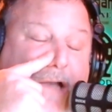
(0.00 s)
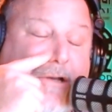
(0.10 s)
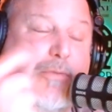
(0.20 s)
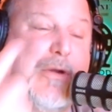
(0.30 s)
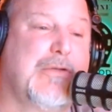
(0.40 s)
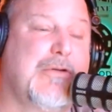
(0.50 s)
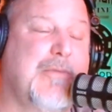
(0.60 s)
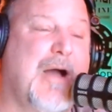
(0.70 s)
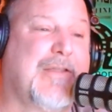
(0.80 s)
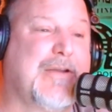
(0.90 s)
breathe through your
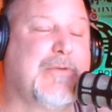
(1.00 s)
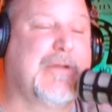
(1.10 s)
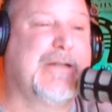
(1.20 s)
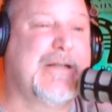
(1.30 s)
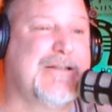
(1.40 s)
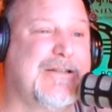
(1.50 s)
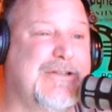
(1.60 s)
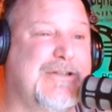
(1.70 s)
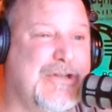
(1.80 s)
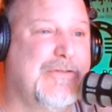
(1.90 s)
mouth, it really doesn't
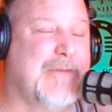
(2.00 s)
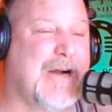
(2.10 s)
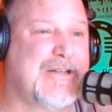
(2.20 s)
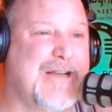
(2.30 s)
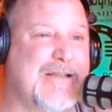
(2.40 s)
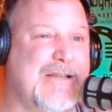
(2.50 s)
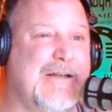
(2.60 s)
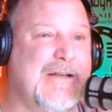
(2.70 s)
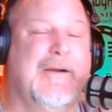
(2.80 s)
do much, does it?